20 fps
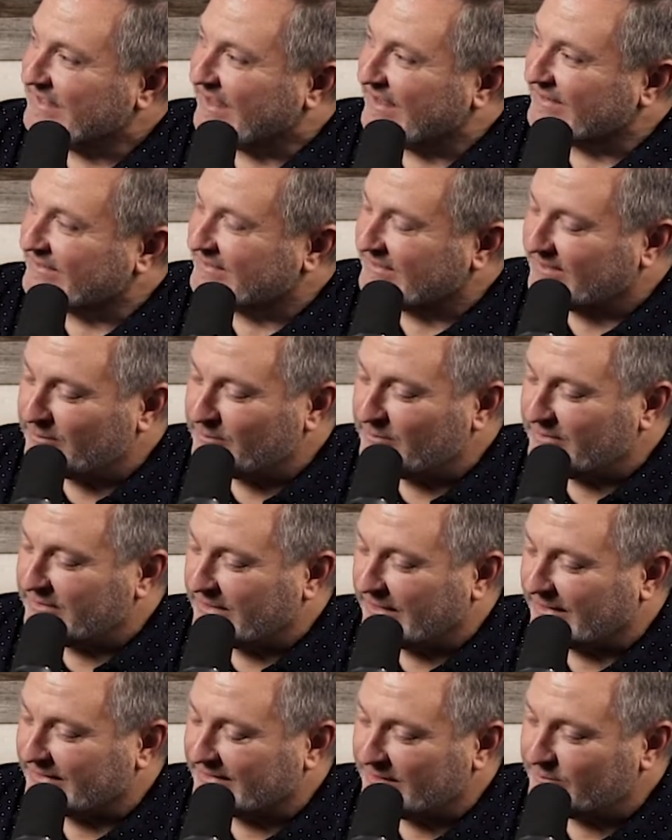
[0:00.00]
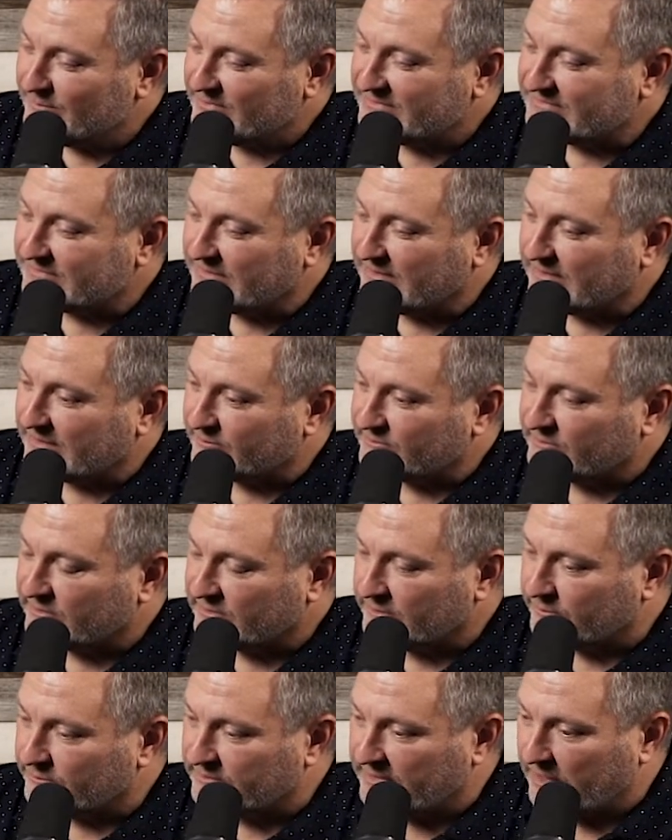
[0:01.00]
I had come in. I came inside. I was going
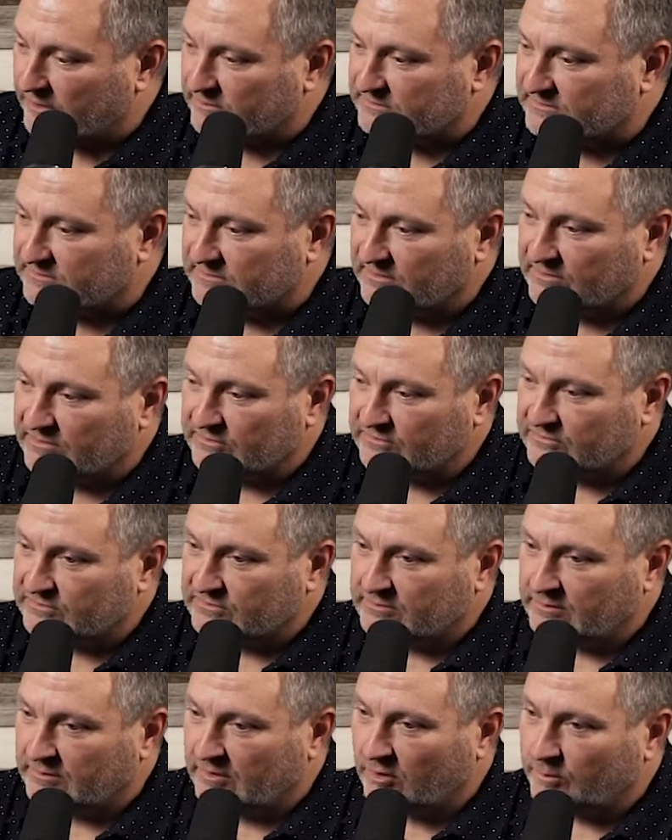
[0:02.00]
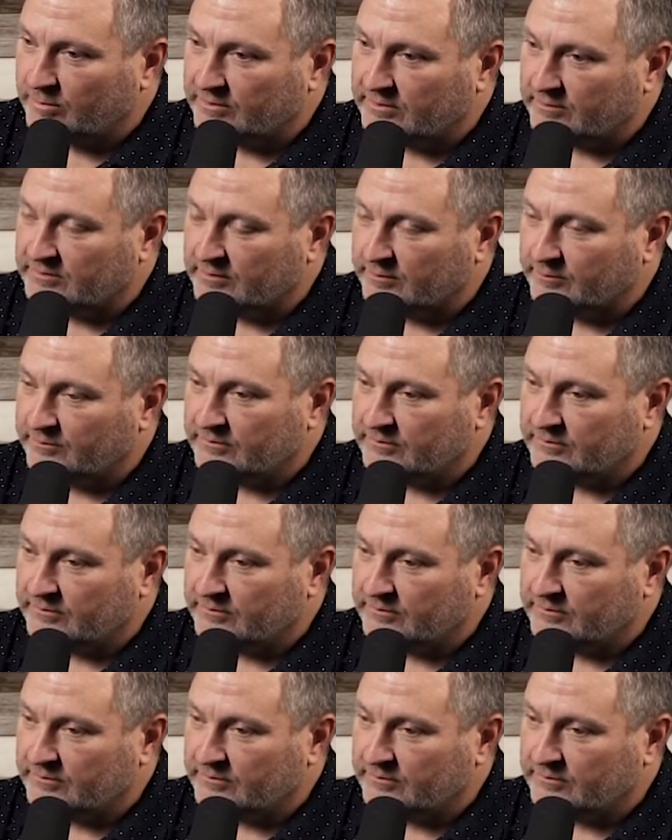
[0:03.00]
to go downstairs to open up the.